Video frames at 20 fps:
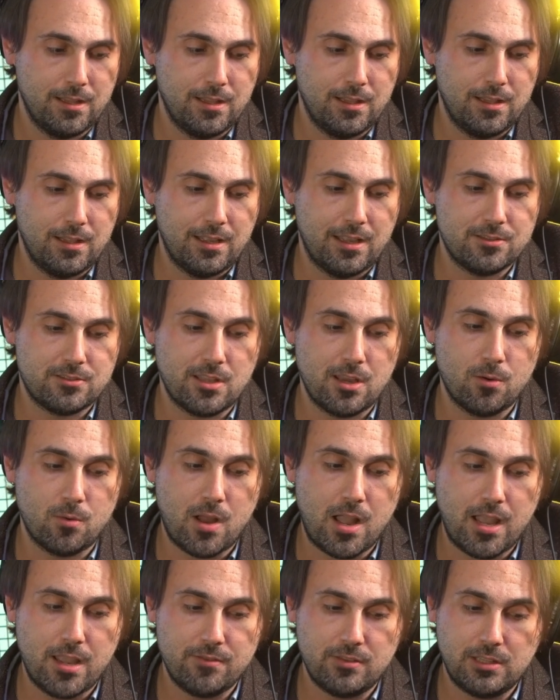As they
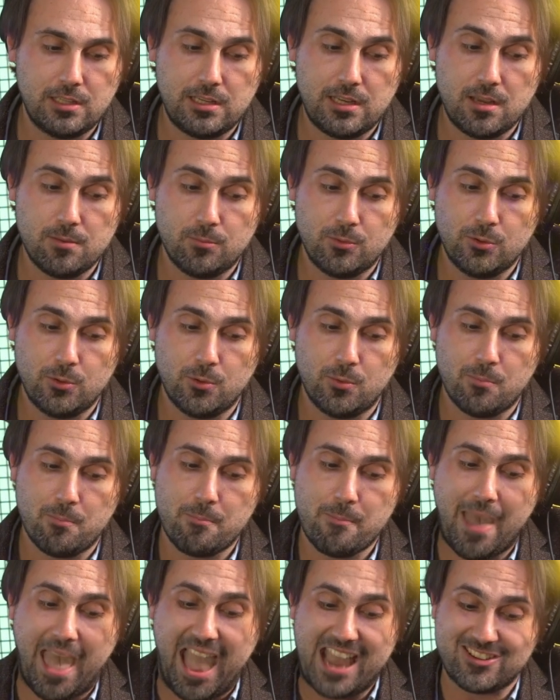arrive in the dim room,
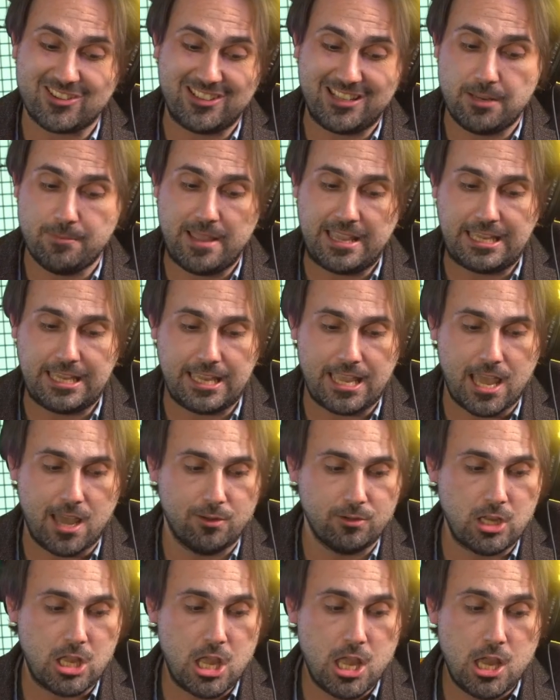passionately making
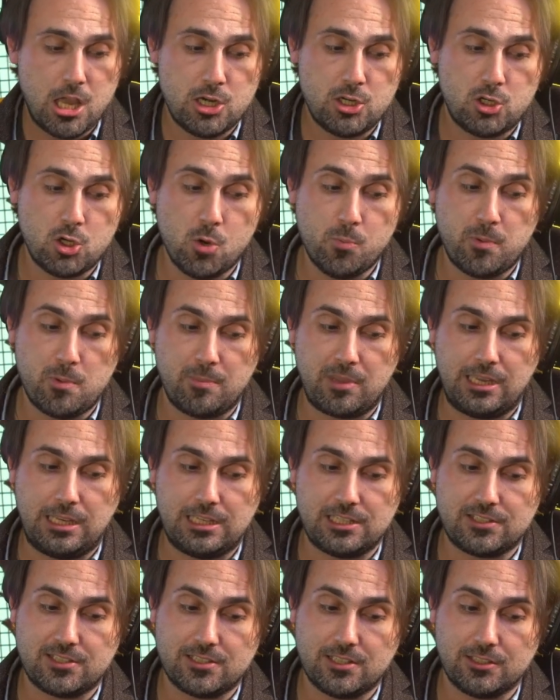out, dopamine
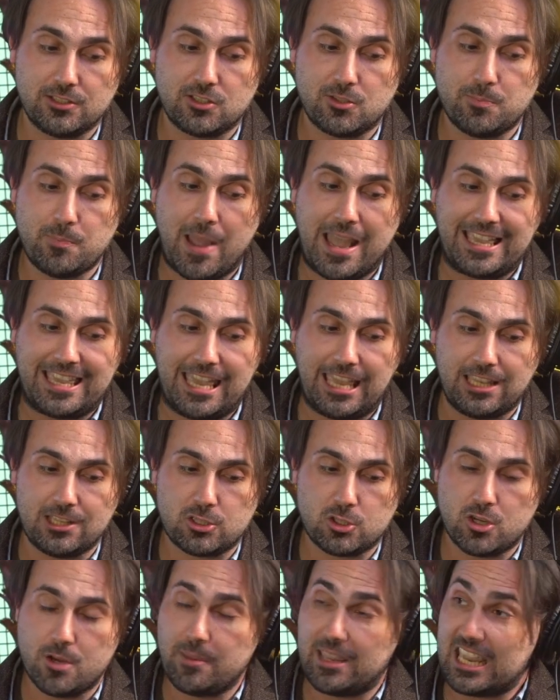is still spiking,
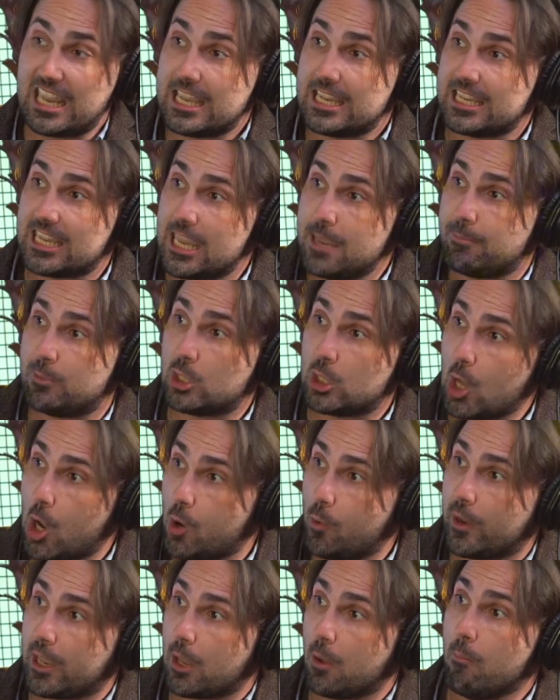screaming, "Keep
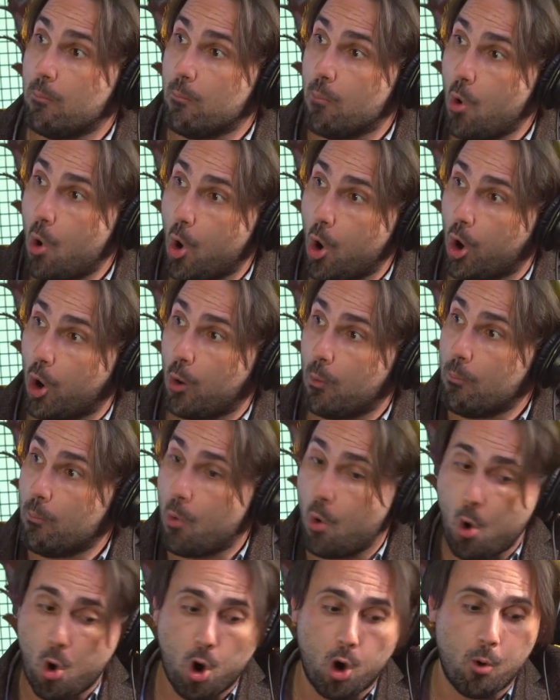going, more,
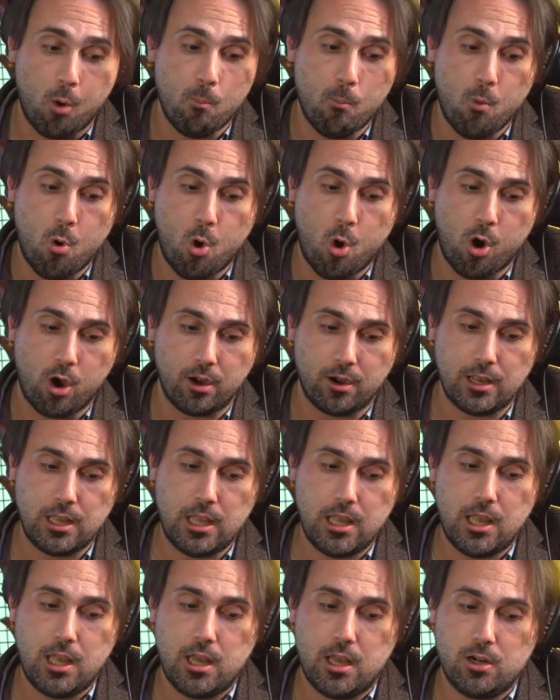more, more."
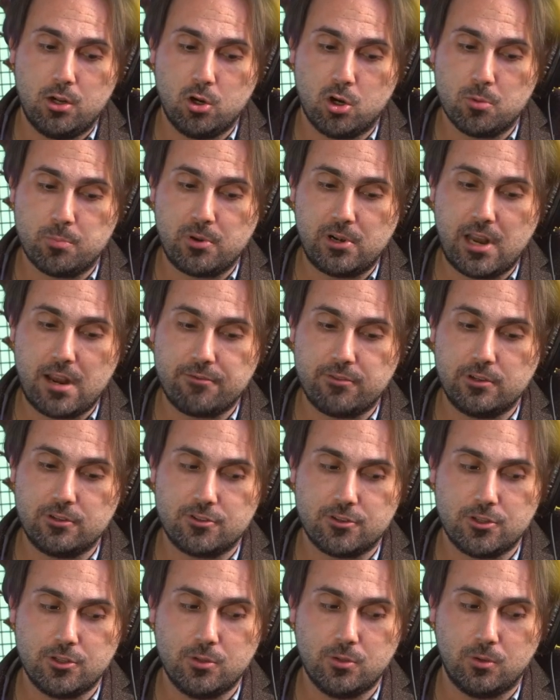Norepinephrine,
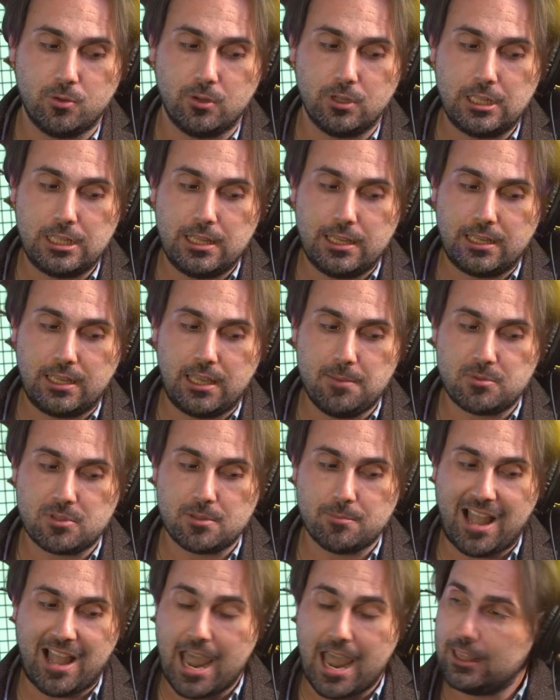too, keeps
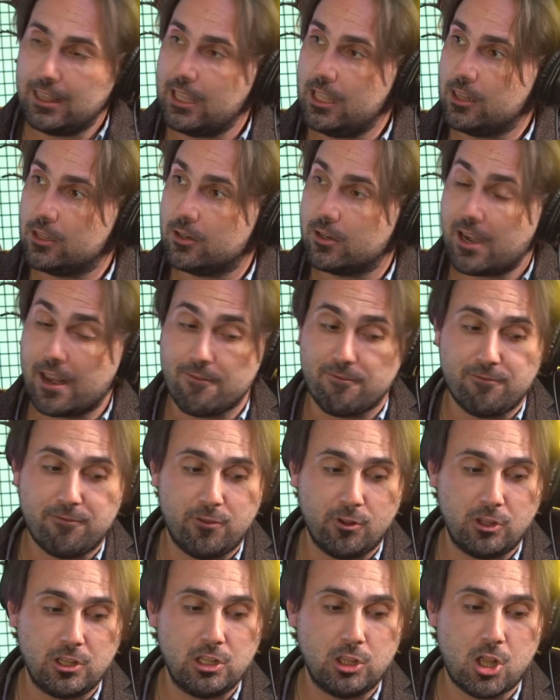them highly alert and
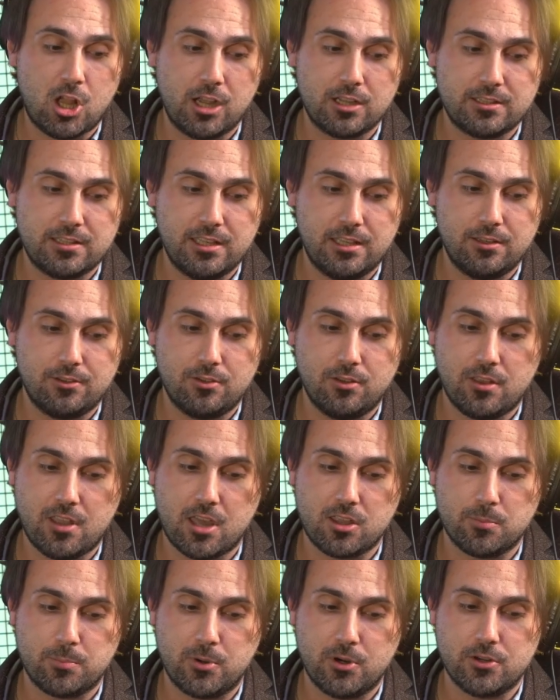fully locked into the
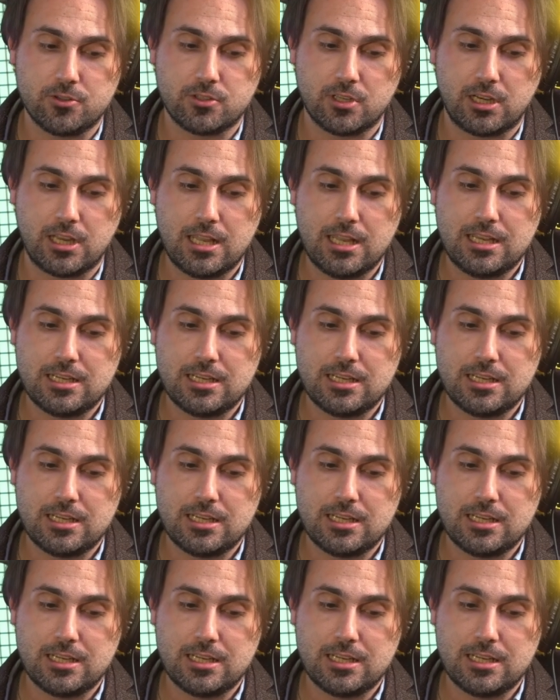other person.